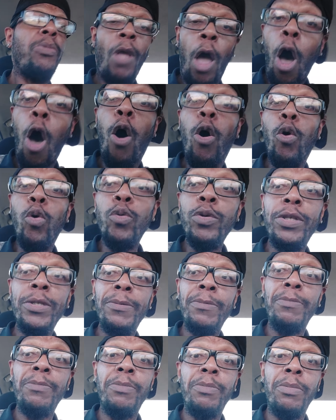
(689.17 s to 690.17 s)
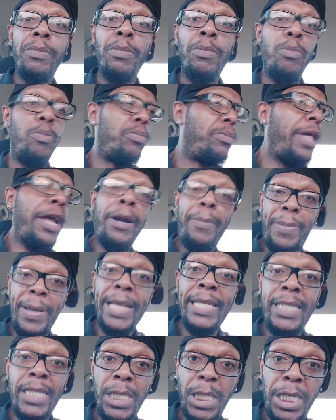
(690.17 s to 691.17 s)
hold their
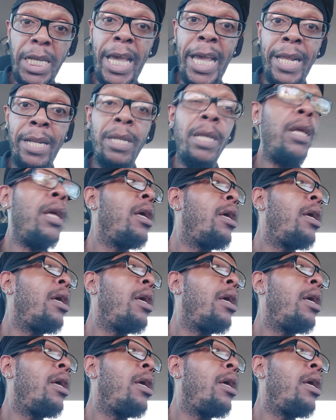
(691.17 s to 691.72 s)
piss and shit,